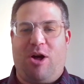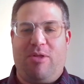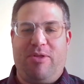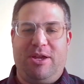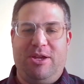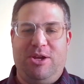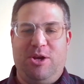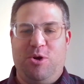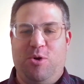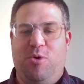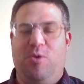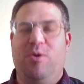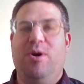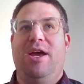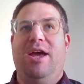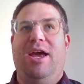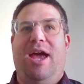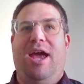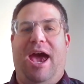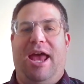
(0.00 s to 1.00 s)
that you
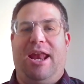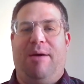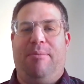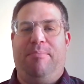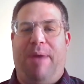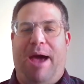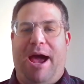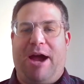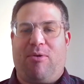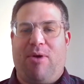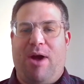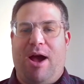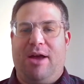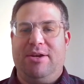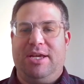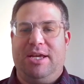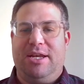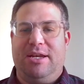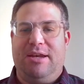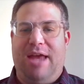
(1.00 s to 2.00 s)
had a
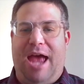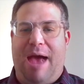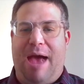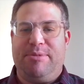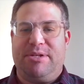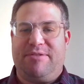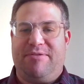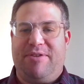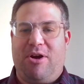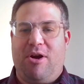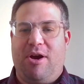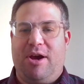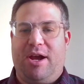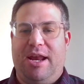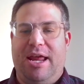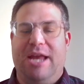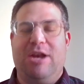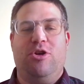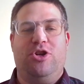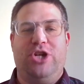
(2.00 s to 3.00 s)
background in atmospheric
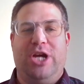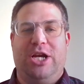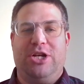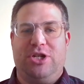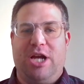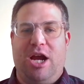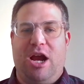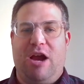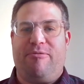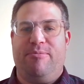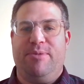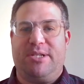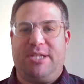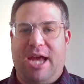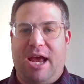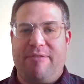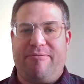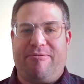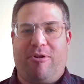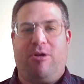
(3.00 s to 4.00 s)
and energy engineering from
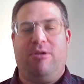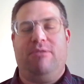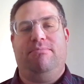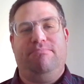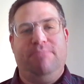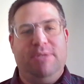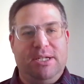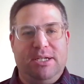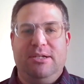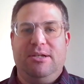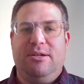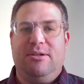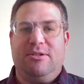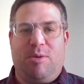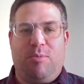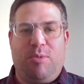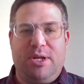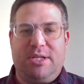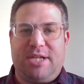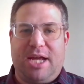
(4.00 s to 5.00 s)
Stanford.
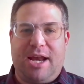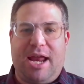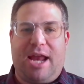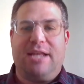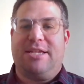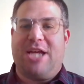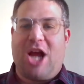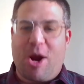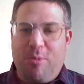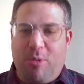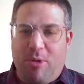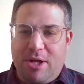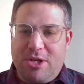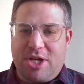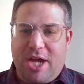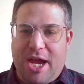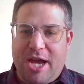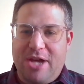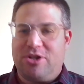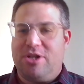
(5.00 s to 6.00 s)
Some would say not a terrible
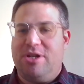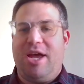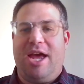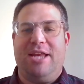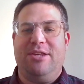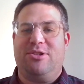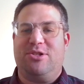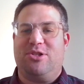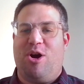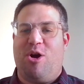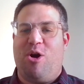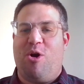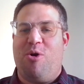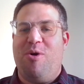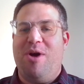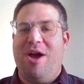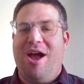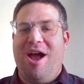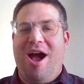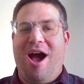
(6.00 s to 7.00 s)
education. And
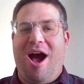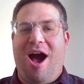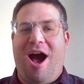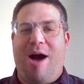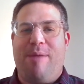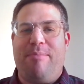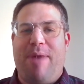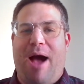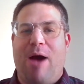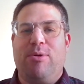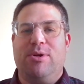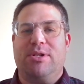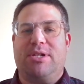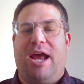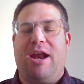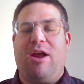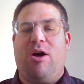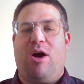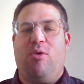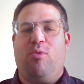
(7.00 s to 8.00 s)
so I was
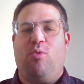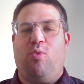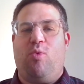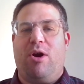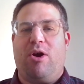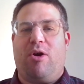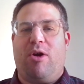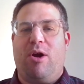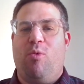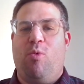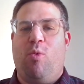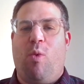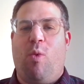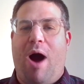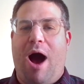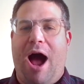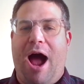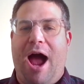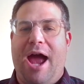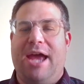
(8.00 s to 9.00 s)
kind of wondering
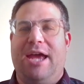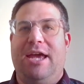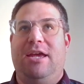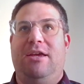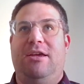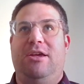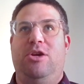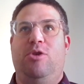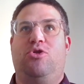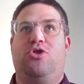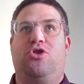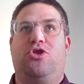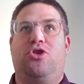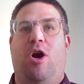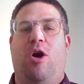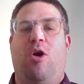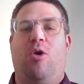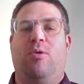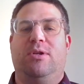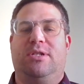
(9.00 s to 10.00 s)
why you
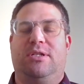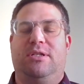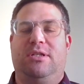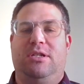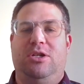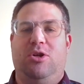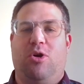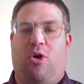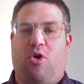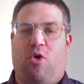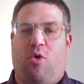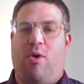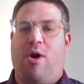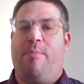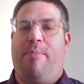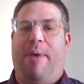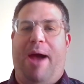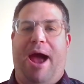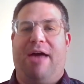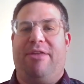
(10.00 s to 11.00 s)
chose your career
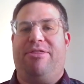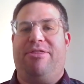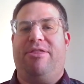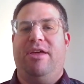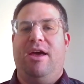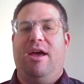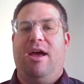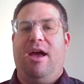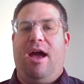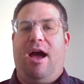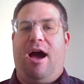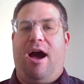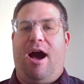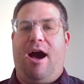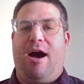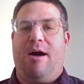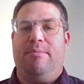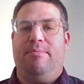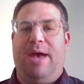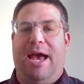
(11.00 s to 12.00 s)
path
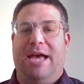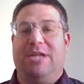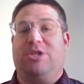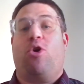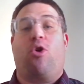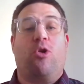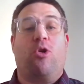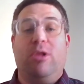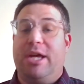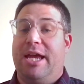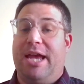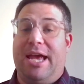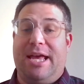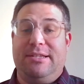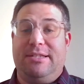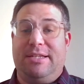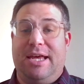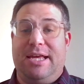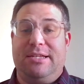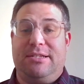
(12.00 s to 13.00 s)
as early
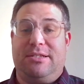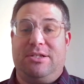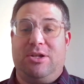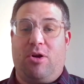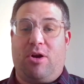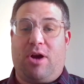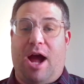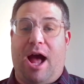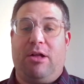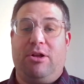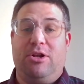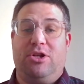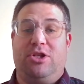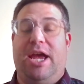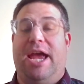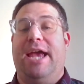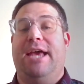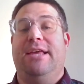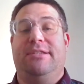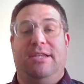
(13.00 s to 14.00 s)
as your college
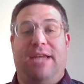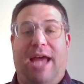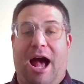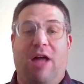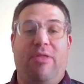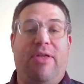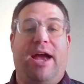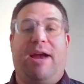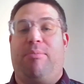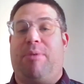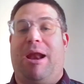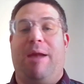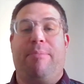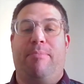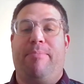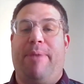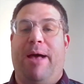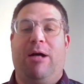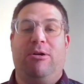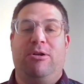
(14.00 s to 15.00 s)
days and how that kind of
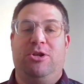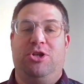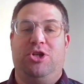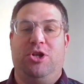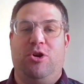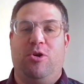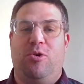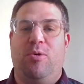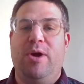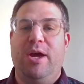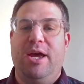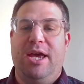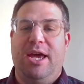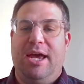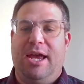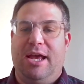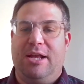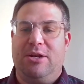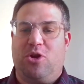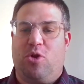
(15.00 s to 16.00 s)
propelled you
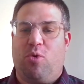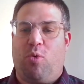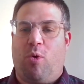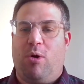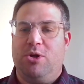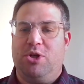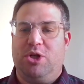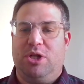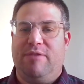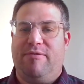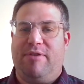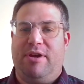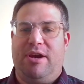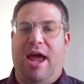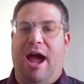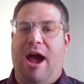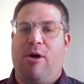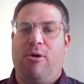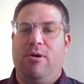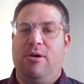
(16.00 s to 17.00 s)
into the world you live in
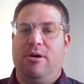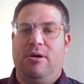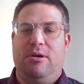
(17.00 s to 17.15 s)
now.